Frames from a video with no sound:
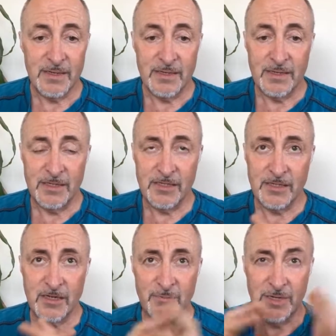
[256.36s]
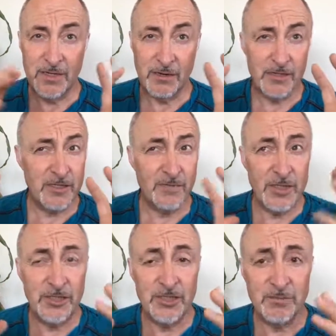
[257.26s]
and this is going to be in the context of
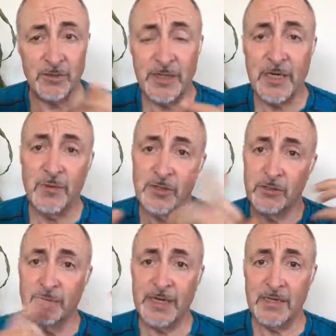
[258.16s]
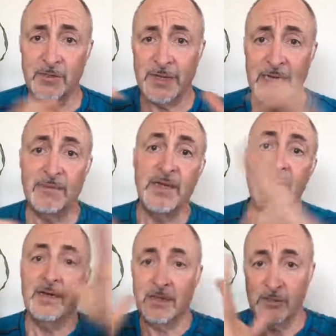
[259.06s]
relationships. I'm taking what I talked about yet. So again,
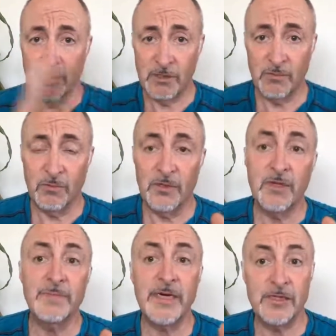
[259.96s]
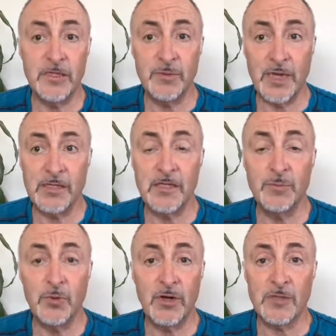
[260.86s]
took, look at my yesterday's, yesterday's
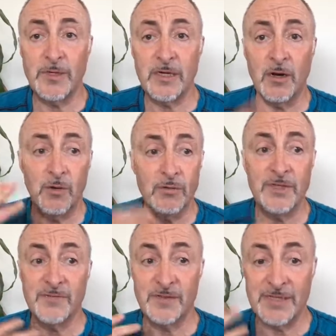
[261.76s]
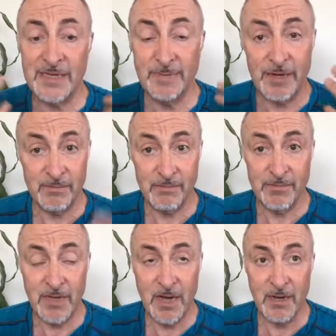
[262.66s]
broadcast. I did a whole different thing about
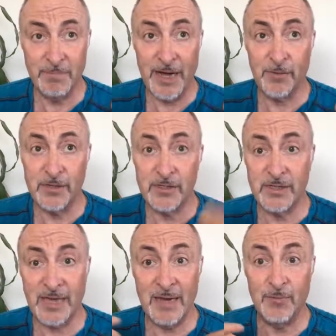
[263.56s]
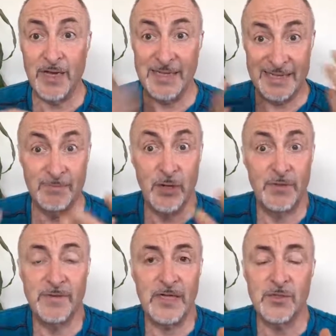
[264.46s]
uh, boundaries, because it came right in the moment
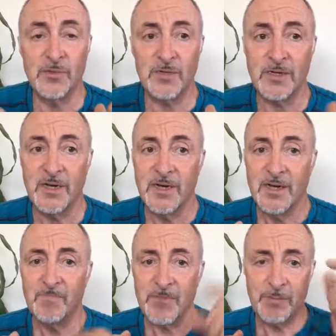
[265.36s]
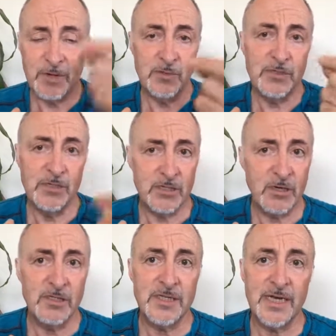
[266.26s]
of that talk. But I want to use in this
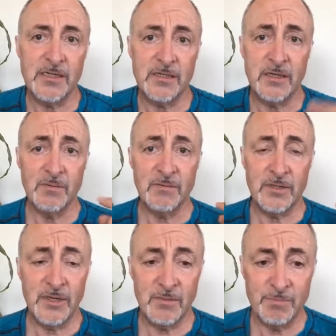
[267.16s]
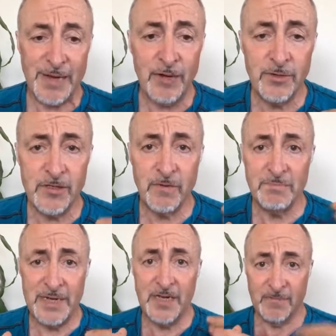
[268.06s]
context that, that boundaries for
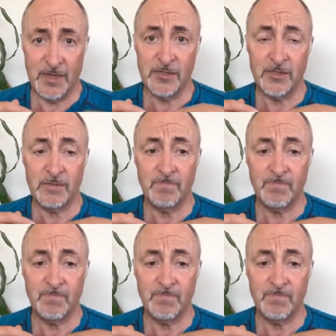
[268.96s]
many of us